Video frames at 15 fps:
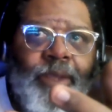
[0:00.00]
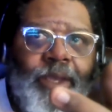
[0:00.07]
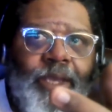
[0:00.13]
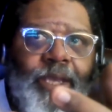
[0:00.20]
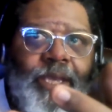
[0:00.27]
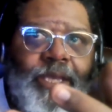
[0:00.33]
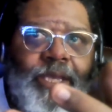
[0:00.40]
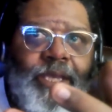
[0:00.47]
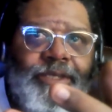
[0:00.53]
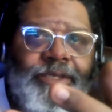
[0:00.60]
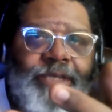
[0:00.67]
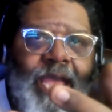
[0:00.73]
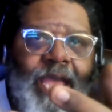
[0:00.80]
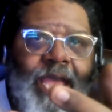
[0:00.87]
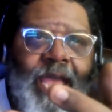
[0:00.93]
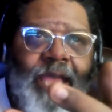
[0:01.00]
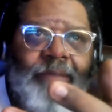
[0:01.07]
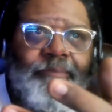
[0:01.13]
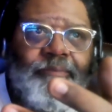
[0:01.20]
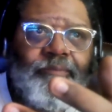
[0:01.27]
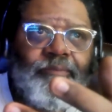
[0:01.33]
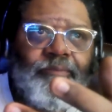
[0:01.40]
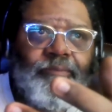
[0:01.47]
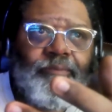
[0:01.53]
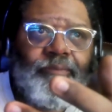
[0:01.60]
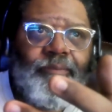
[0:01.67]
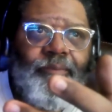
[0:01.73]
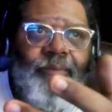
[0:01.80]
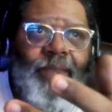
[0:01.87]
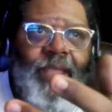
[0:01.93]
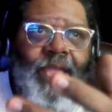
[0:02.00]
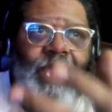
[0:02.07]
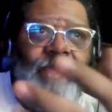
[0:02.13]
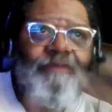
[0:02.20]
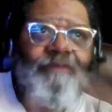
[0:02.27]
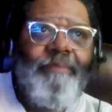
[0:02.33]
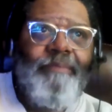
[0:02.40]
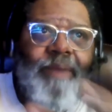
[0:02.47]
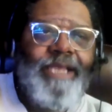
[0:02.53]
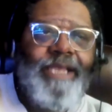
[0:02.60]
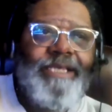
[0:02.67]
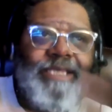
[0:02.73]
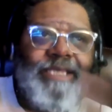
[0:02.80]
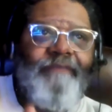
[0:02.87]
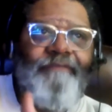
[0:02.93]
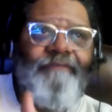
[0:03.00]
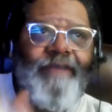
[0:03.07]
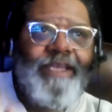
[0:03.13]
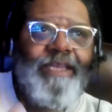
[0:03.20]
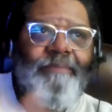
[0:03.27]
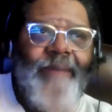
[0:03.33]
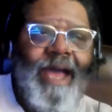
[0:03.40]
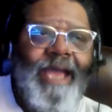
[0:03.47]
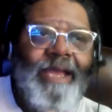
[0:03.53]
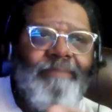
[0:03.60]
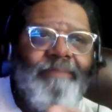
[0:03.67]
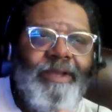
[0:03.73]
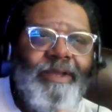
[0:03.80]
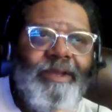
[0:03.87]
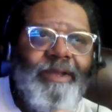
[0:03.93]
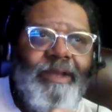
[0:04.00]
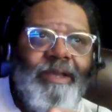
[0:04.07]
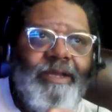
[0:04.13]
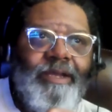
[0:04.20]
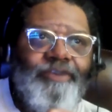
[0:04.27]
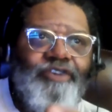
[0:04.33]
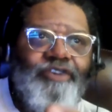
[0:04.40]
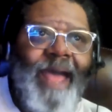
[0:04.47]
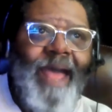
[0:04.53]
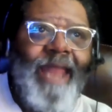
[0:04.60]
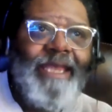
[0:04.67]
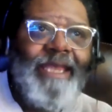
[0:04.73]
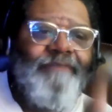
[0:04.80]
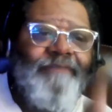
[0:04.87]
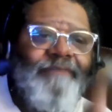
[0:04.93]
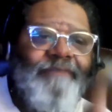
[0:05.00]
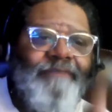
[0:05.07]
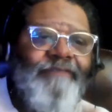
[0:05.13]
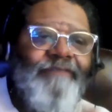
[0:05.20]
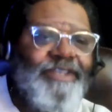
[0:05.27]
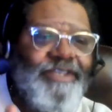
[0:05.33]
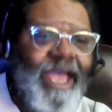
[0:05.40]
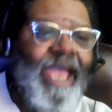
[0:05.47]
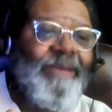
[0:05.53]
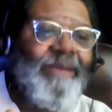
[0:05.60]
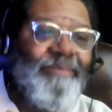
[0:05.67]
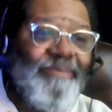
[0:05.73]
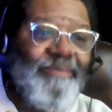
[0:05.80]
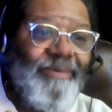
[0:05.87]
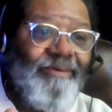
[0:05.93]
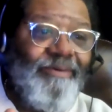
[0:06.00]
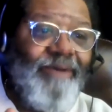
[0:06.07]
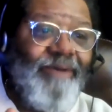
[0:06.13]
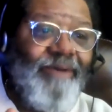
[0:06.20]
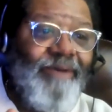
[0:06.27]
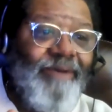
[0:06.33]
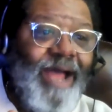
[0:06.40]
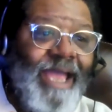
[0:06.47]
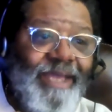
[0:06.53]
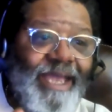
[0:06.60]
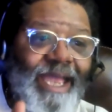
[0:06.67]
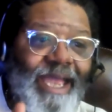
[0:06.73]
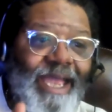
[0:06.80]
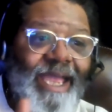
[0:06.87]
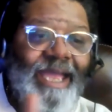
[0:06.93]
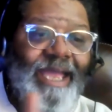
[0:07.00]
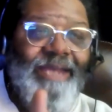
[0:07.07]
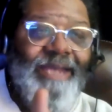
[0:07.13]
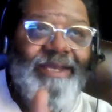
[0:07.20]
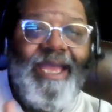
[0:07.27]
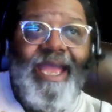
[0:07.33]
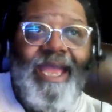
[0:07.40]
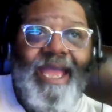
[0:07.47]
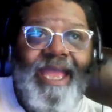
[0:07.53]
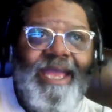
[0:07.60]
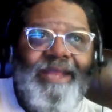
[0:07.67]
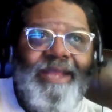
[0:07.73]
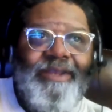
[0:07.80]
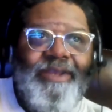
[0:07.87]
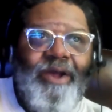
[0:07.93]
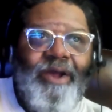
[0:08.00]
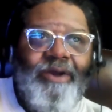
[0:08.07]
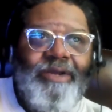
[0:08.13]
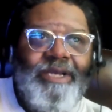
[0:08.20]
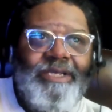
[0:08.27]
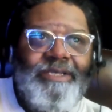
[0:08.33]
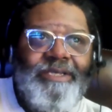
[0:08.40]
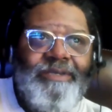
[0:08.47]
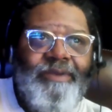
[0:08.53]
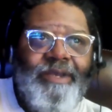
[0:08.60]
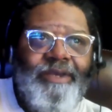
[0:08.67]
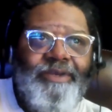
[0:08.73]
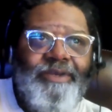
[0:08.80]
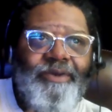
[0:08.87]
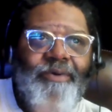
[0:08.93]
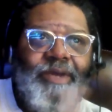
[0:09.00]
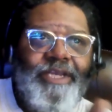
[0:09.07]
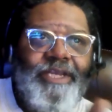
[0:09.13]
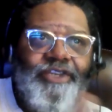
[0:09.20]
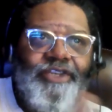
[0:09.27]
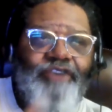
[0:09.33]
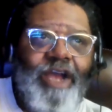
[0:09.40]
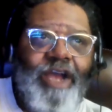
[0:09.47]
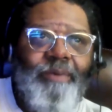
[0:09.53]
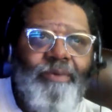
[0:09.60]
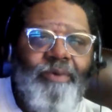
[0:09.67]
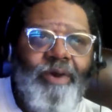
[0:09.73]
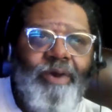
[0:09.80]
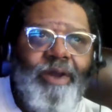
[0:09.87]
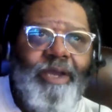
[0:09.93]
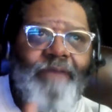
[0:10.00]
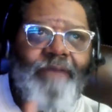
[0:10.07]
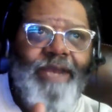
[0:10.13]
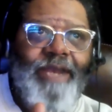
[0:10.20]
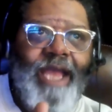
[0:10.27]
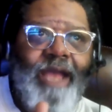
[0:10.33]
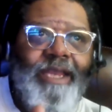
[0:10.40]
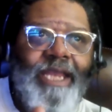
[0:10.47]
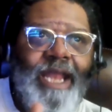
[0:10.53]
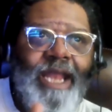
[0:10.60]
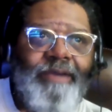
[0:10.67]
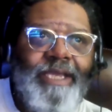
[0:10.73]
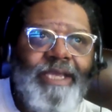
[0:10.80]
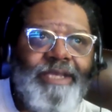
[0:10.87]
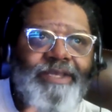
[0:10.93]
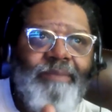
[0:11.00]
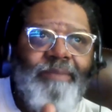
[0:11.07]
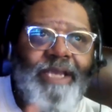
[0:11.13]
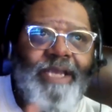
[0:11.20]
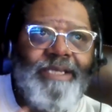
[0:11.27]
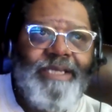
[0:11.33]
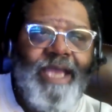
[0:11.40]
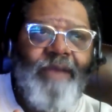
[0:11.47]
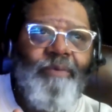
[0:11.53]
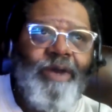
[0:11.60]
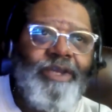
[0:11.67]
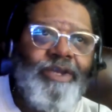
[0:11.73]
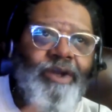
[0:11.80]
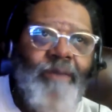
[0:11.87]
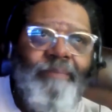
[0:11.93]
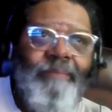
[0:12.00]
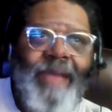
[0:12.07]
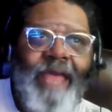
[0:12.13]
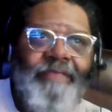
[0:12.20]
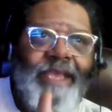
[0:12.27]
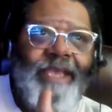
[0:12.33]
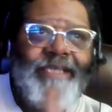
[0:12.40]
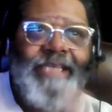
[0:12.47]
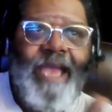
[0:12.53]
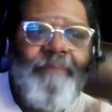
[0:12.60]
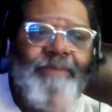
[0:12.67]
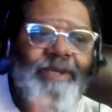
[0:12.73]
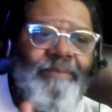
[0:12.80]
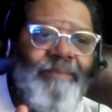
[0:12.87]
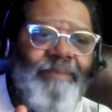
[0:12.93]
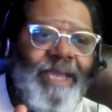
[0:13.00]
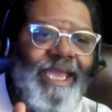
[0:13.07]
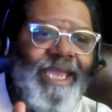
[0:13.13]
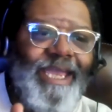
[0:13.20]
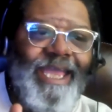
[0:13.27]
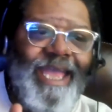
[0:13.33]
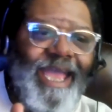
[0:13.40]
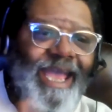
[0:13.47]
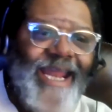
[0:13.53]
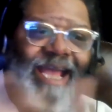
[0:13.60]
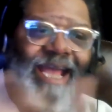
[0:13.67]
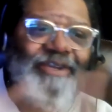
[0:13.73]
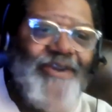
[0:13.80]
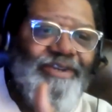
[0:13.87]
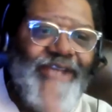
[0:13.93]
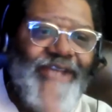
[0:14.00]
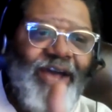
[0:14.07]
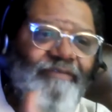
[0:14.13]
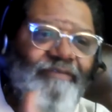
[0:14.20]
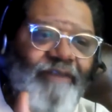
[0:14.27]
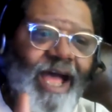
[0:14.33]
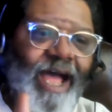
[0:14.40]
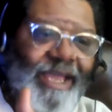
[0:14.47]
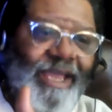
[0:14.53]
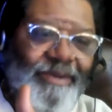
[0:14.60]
is that everybody's not affected by traumatic events the same right and and you know because in doing this trauma work every now and then i would get somebody to say well you know bad things happened to me and i turned out fine